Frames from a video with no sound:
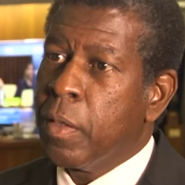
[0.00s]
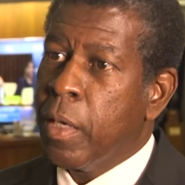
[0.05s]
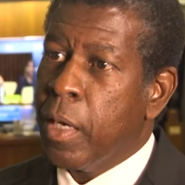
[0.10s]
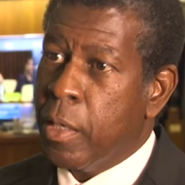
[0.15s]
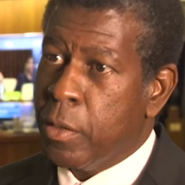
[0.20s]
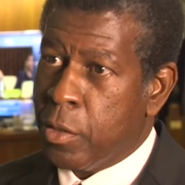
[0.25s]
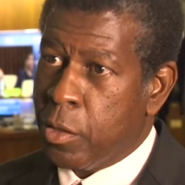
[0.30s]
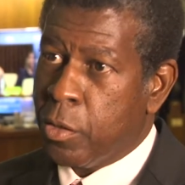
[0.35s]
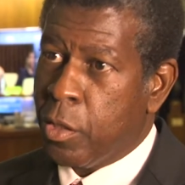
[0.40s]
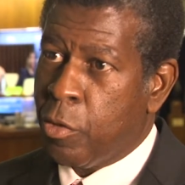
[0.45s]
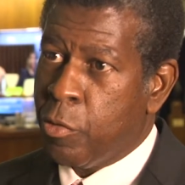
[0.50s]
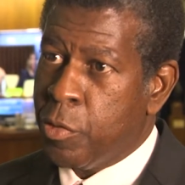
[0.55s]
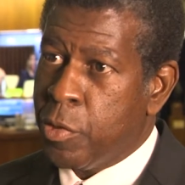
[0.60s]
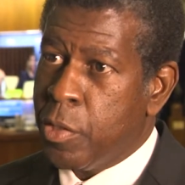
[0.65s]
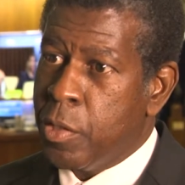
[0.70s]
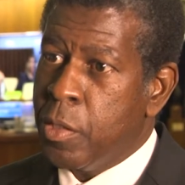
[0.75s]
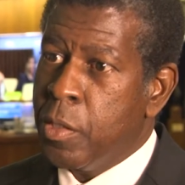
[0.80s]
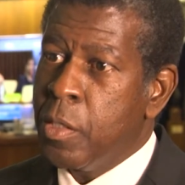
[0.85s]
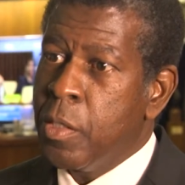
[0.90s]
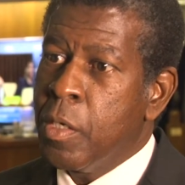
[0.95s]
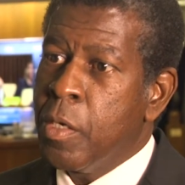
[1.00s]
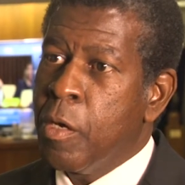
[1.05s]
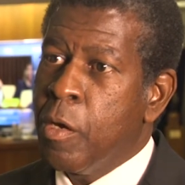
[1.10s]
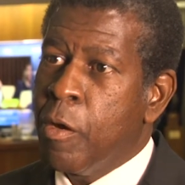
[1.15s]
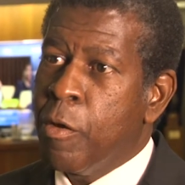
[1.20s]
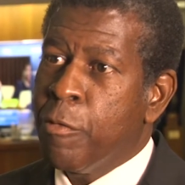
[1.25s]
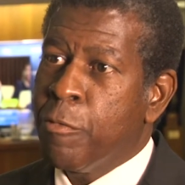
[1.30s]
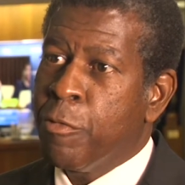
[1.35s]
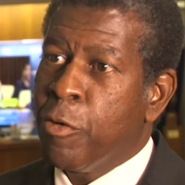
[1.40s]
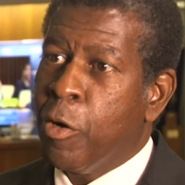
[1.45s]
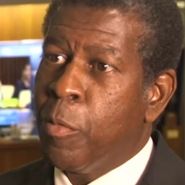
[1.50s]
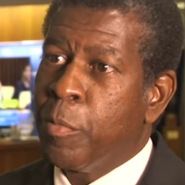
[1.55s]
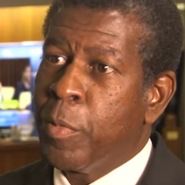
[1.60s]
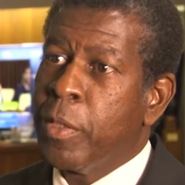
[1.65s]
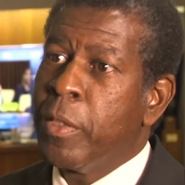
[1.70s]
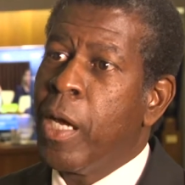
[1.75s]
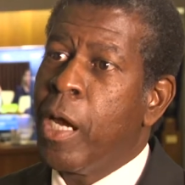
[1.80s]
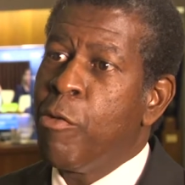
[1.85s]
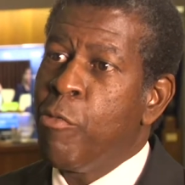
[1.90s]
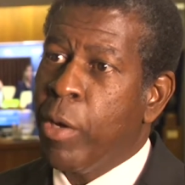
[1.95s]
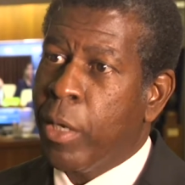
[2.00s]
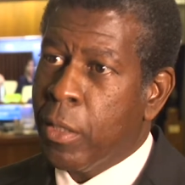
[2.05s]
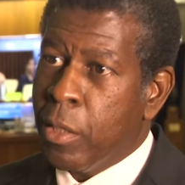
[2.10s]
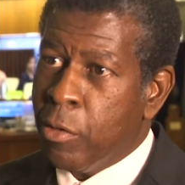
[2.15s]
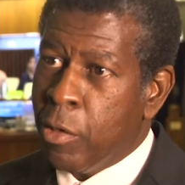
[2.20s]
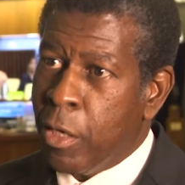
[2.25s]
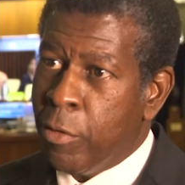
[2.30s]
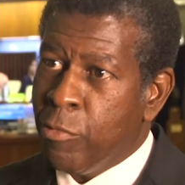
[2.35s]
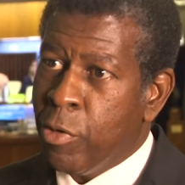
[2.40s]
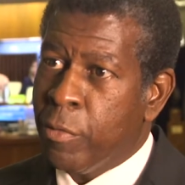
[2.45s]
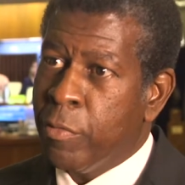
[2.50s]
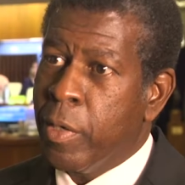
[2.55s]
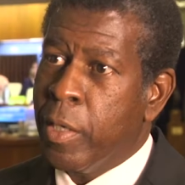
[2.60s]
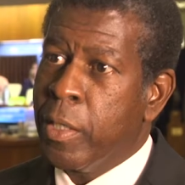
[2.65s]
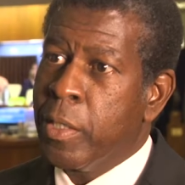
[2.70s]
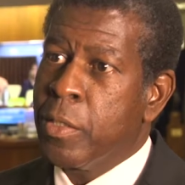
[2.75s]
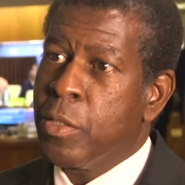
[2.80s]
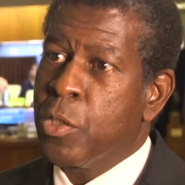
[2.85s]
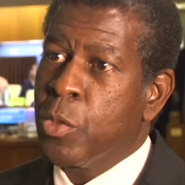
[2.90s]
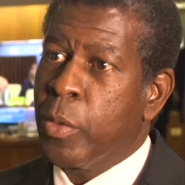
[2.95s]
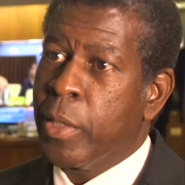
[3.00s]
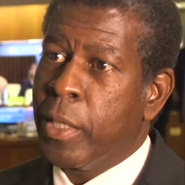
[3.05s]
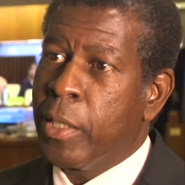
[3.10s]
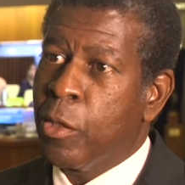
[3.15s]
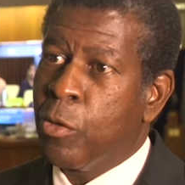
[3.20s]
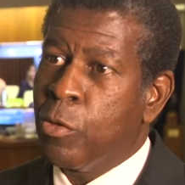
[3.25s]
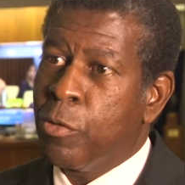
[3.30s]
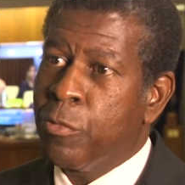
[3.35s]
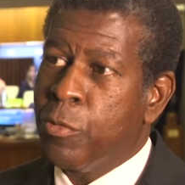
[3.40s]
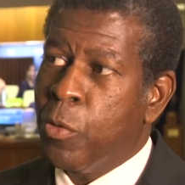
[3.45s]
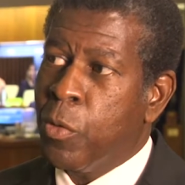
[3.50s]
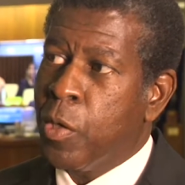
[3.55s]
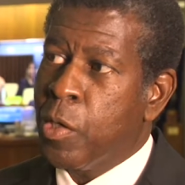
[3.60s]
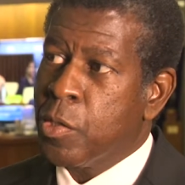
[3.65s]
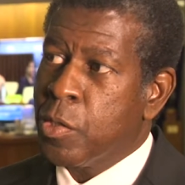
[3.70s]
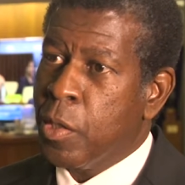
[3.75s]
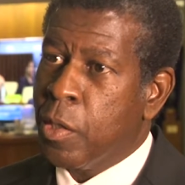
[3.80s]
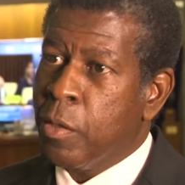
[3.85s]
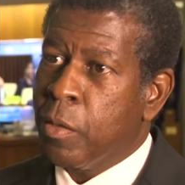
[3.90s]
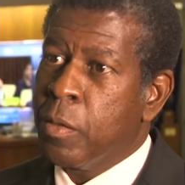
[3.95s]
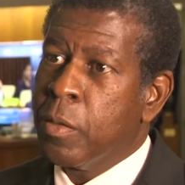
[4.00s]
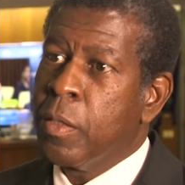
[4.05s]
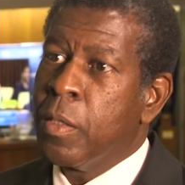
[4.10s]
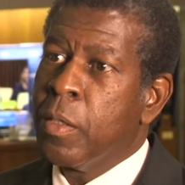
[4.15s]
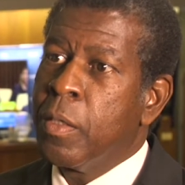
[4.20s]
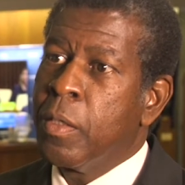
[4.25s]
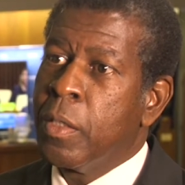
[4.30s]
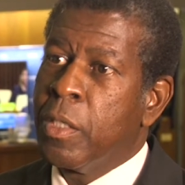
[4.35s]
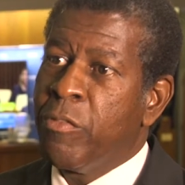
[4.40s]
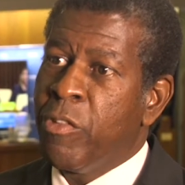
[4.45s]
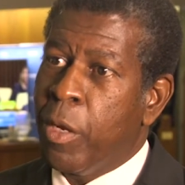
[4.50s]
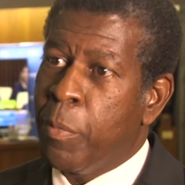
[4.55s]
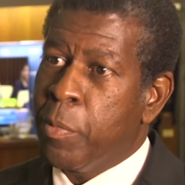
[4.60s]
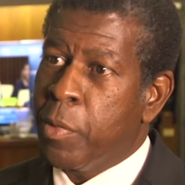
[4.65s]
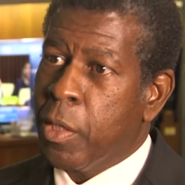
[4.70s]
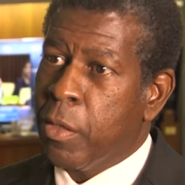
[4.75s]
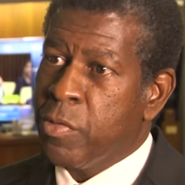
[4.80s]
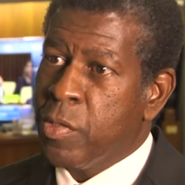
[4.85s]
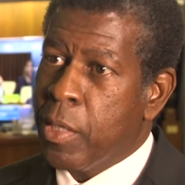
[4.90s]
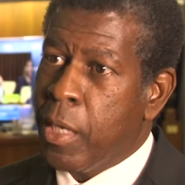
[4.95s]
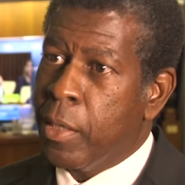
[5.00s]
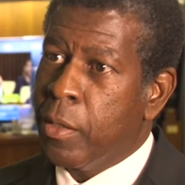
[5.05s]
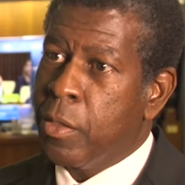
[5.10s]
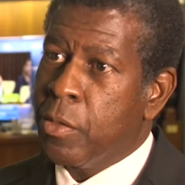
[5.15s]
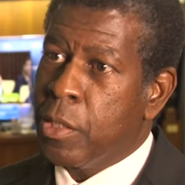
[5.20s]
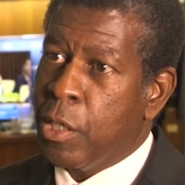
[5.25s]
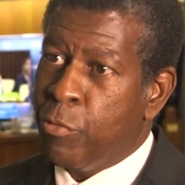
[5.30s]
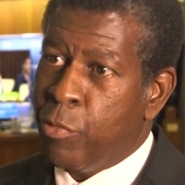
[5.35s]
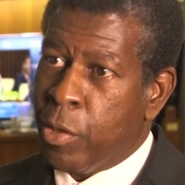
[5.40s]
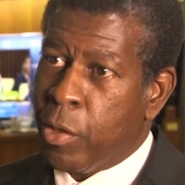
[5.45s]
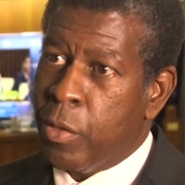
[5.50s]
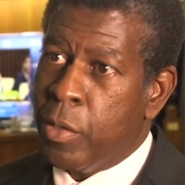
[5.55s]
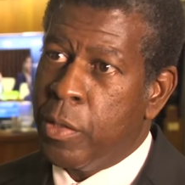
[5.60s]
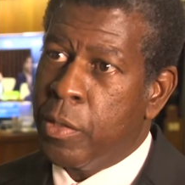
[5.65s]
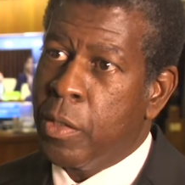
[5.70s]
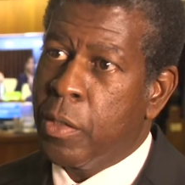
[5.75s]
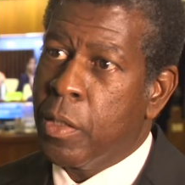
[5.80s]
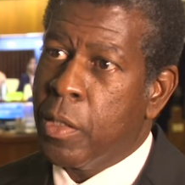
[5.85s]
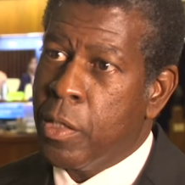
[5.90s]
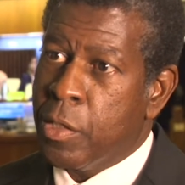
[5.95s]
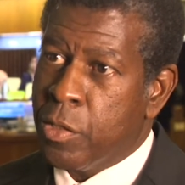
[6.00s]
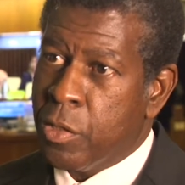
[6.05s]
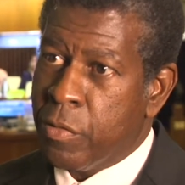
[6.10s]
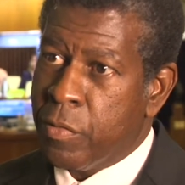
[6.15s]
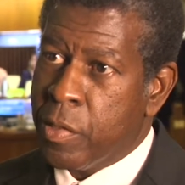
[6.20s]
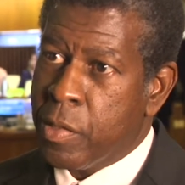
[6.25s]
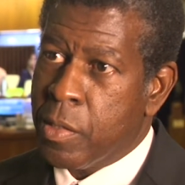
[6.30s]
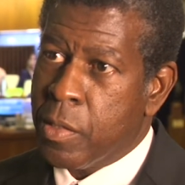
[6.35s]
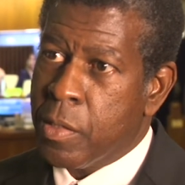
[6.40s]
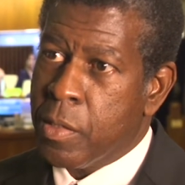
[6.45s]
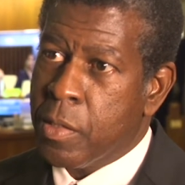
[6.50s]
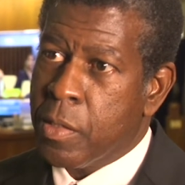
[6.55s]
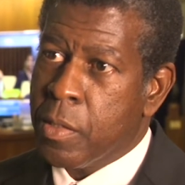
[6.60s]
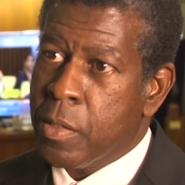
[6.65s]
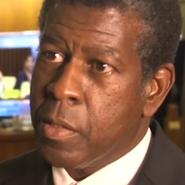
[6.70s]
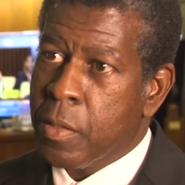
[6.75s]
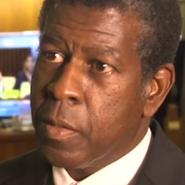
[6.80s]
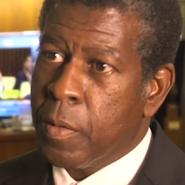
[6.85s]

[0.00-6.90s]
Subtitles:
Health Authority from the direct delivery of health so that they could focus on development of standards and regulating the health services.